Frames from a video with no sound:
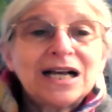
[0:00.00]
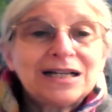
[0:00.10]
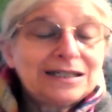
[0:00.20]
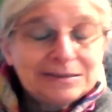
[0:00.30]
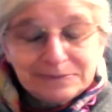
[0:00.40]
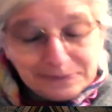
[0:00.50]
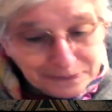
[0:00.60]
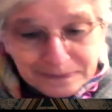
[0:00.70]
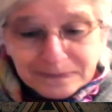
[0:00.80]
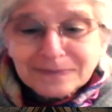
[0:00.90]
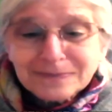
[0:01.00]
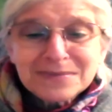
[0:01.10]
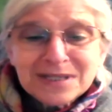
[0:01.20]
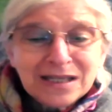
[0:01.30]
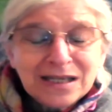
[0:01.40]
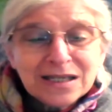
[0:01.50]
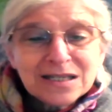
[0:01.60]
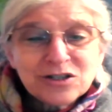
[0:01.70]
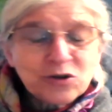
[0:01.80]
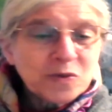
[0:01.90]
Um, so